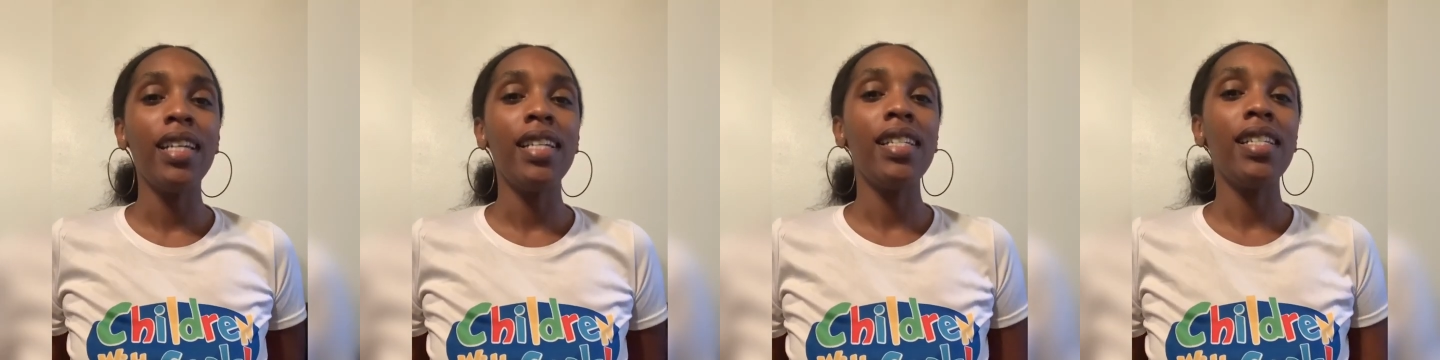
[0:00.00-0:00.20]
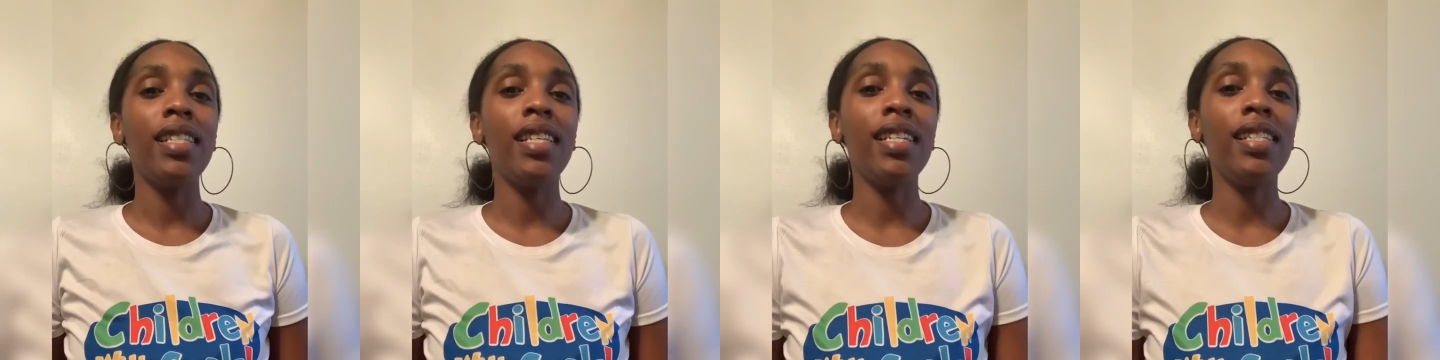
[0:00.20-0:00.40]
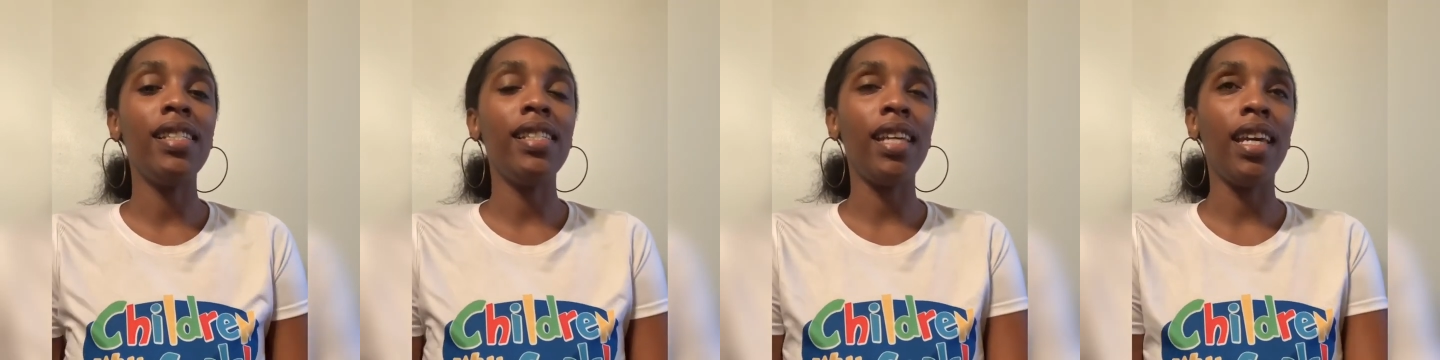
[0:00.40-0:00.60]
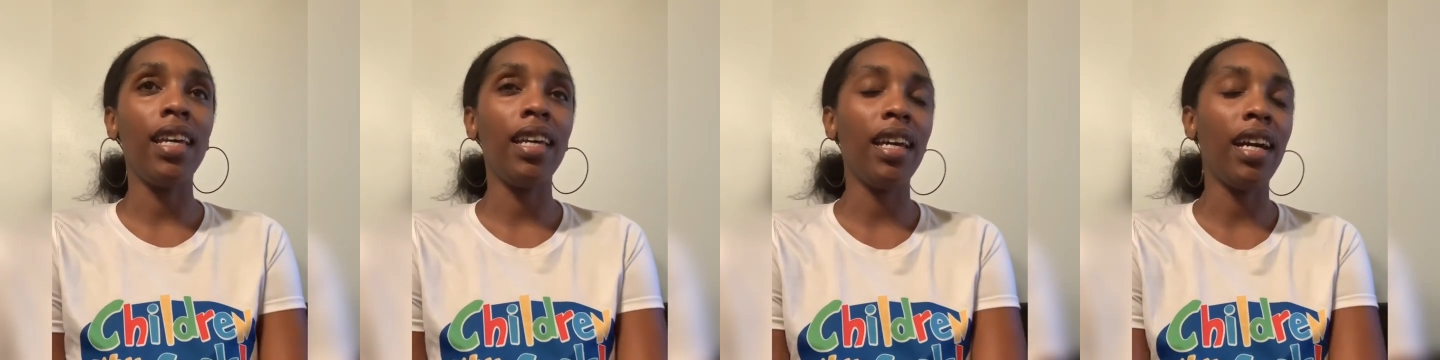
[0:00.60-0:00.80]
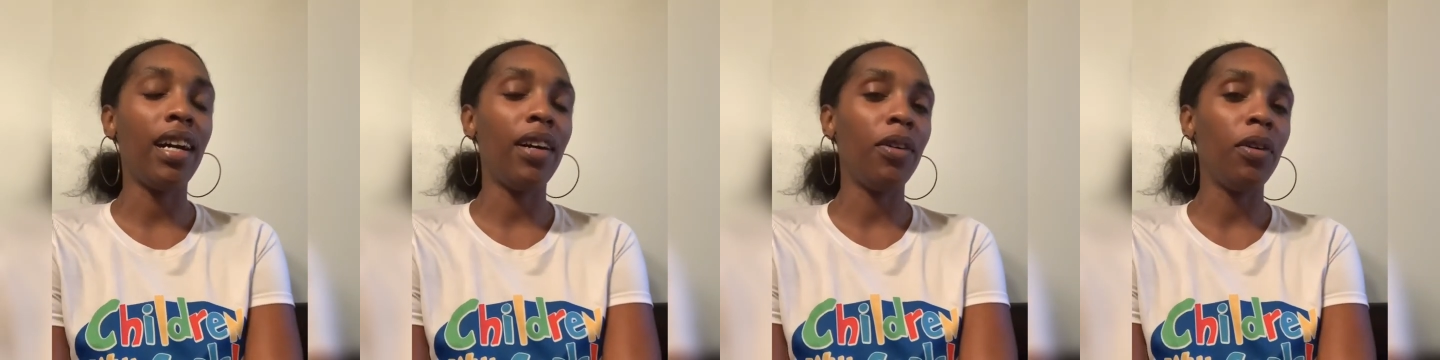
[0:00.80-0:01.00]
Today
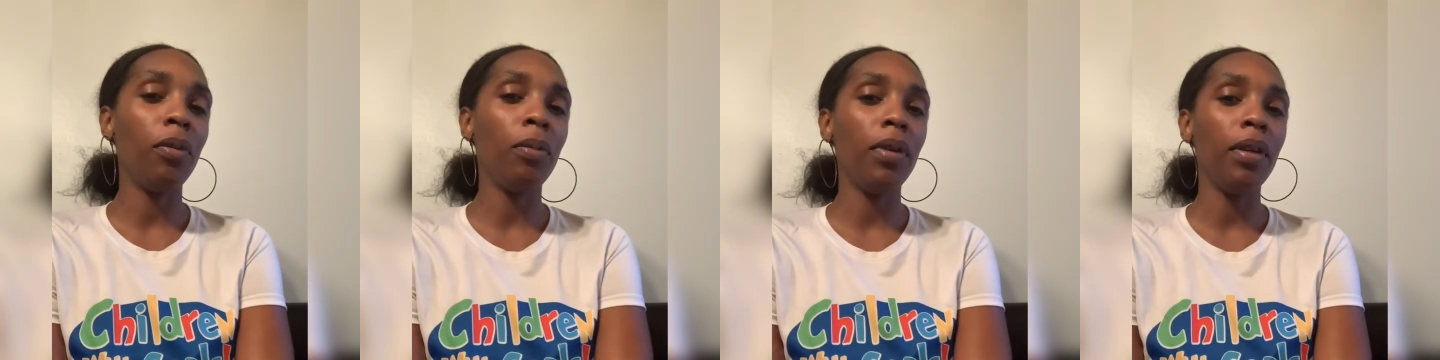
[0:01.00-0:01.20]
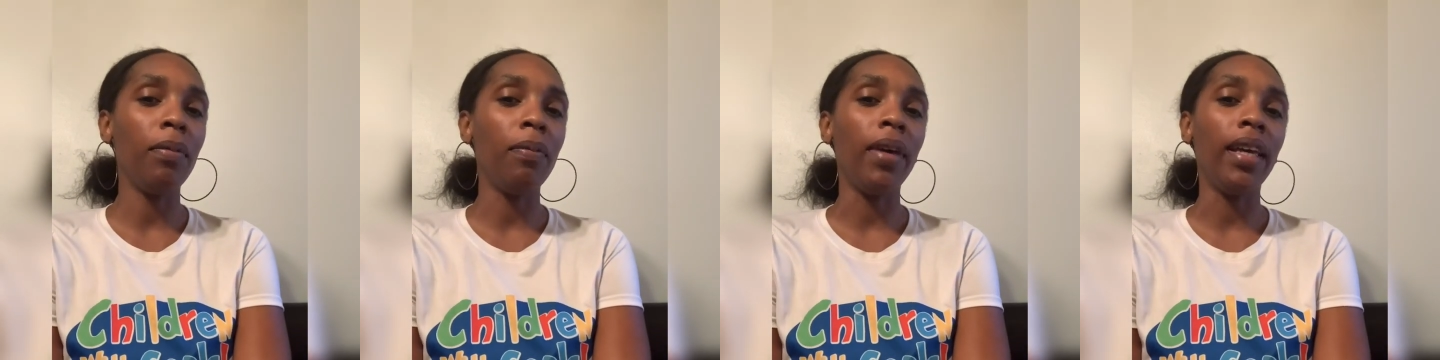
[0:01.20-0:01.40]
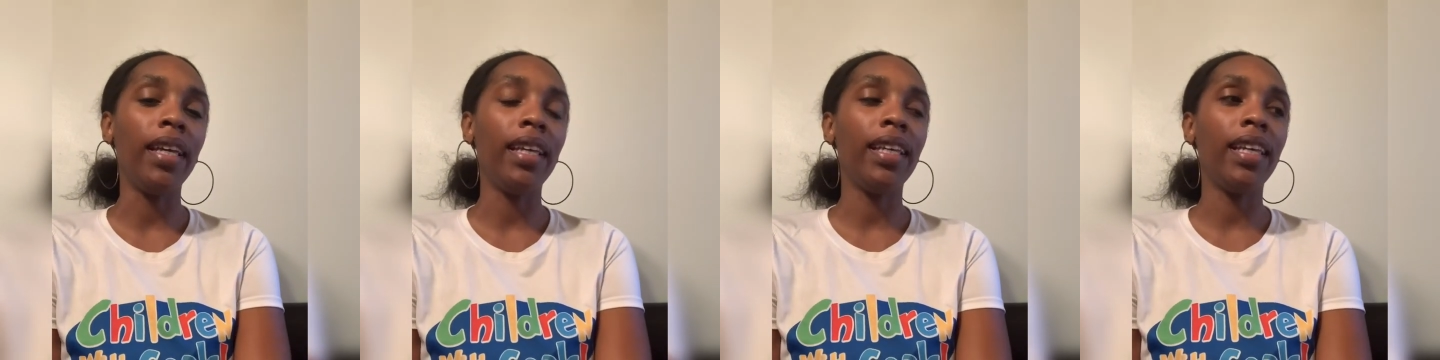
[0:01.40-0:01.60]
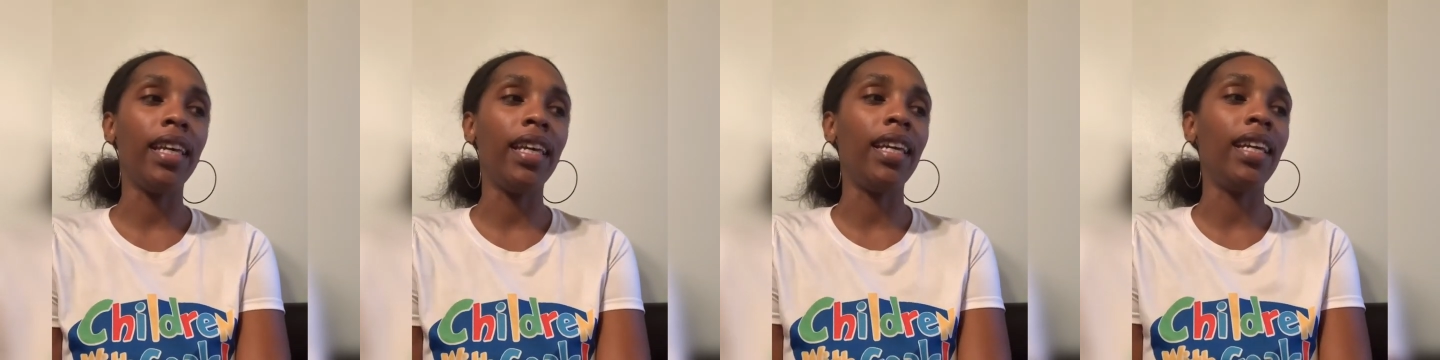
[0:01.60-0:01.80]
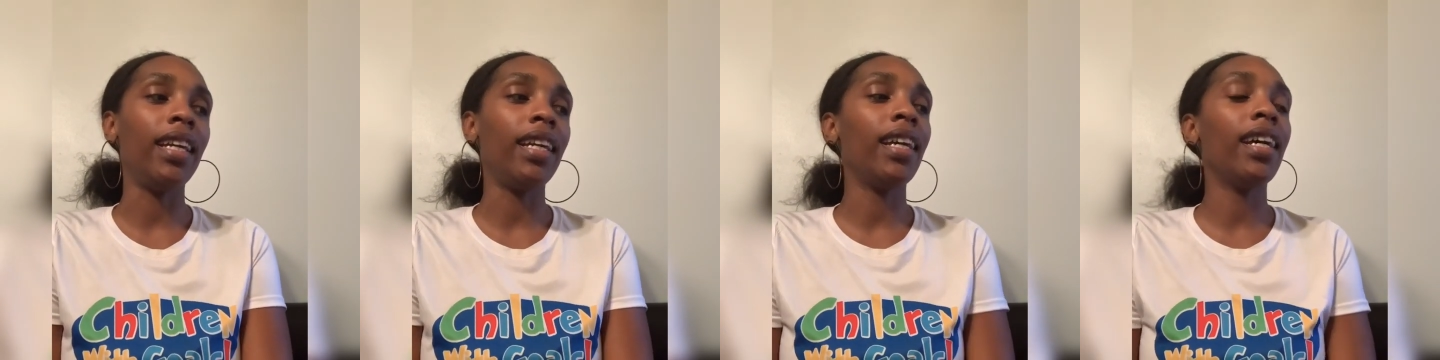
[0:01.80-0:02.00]
I will be
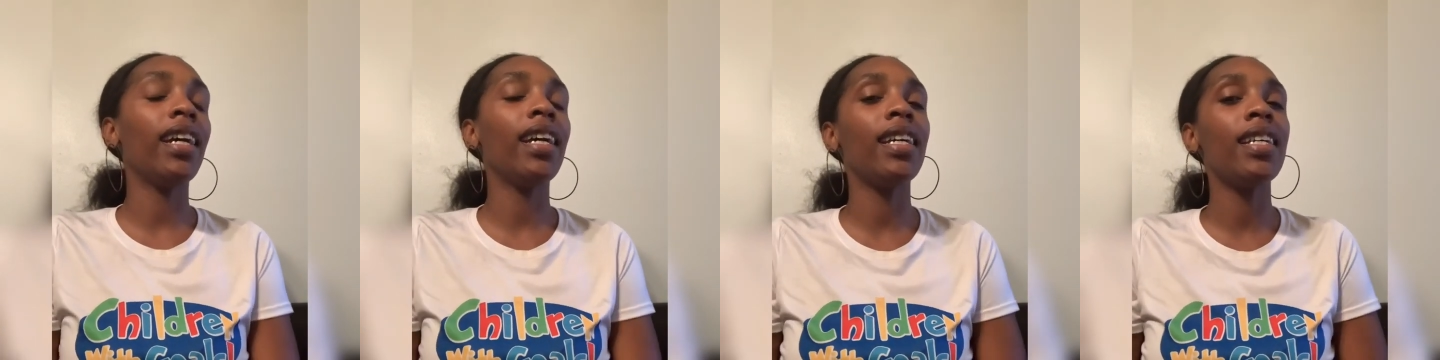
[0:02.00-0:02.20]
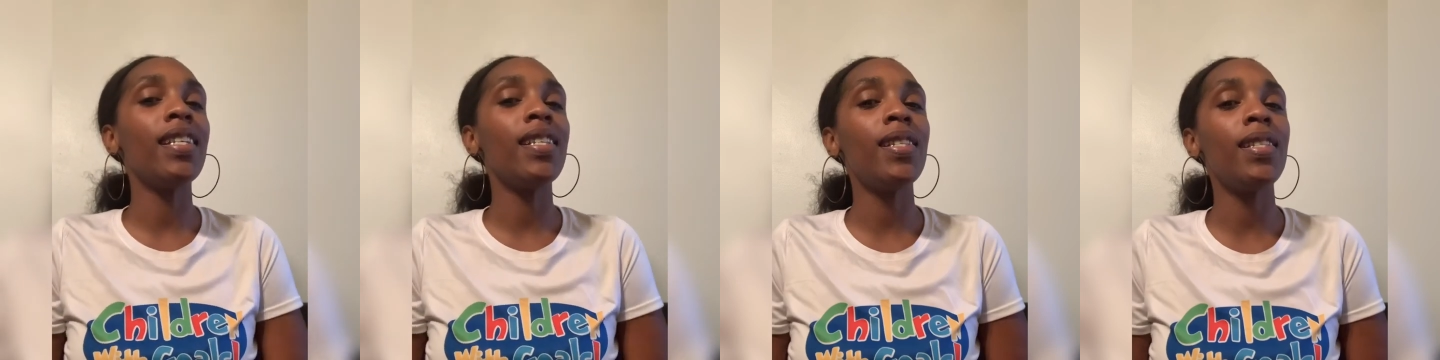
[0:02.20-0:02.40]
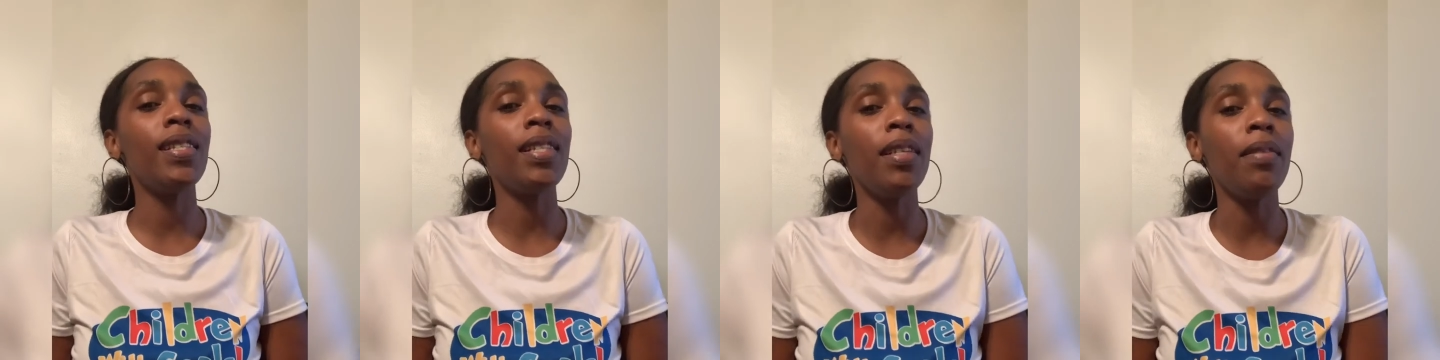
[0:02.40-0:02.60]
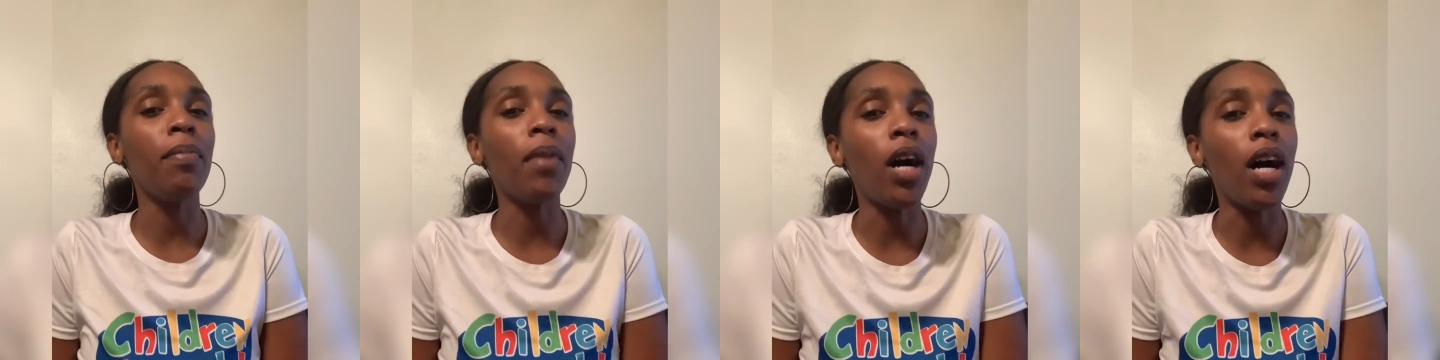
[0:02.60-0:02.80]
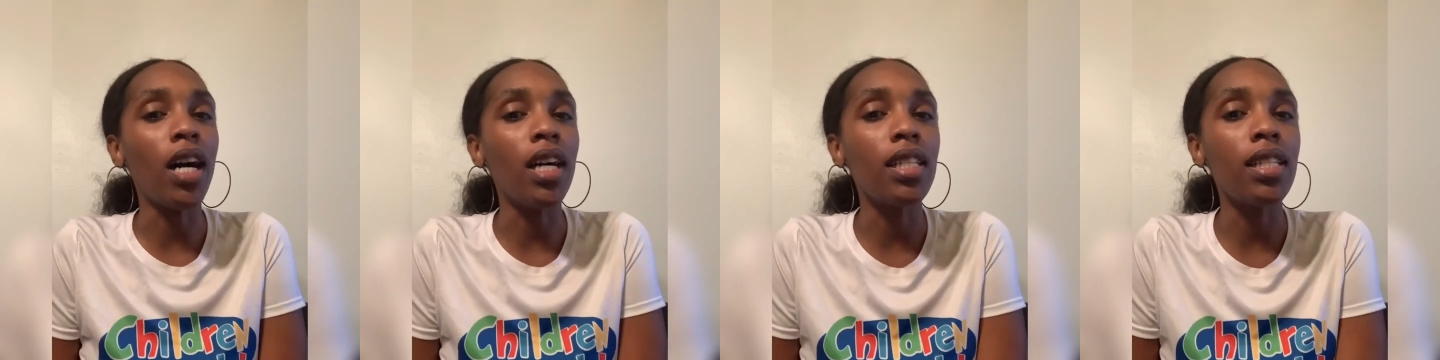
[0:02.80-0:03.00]
making
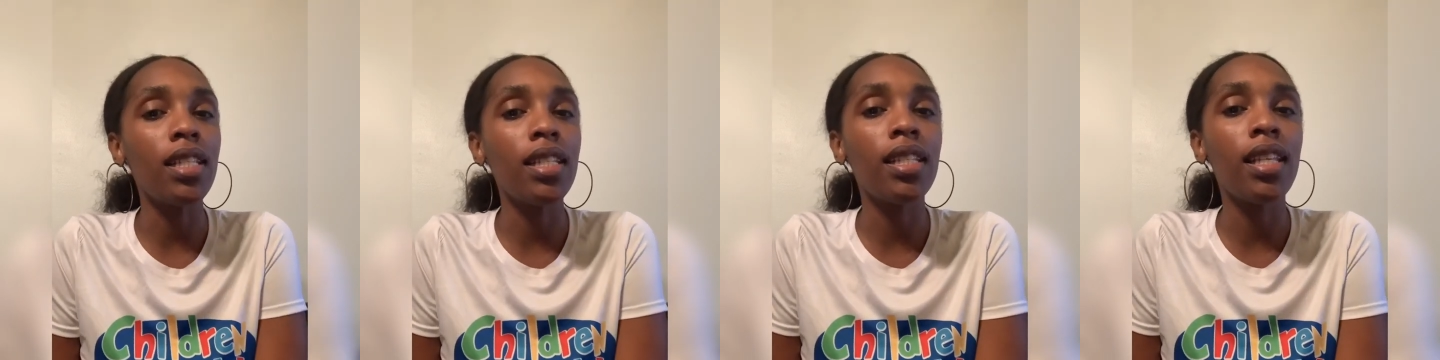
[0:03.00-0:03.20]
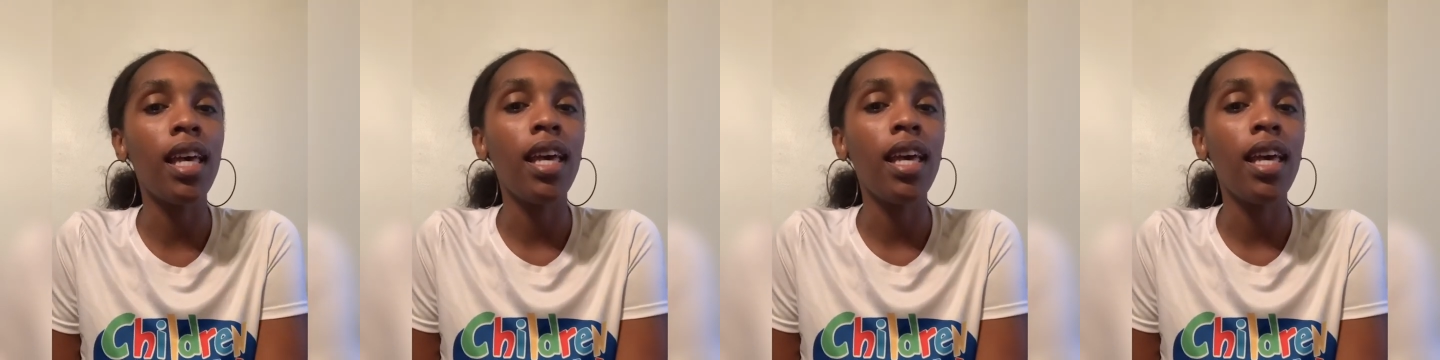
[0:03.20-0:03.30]
Seamoss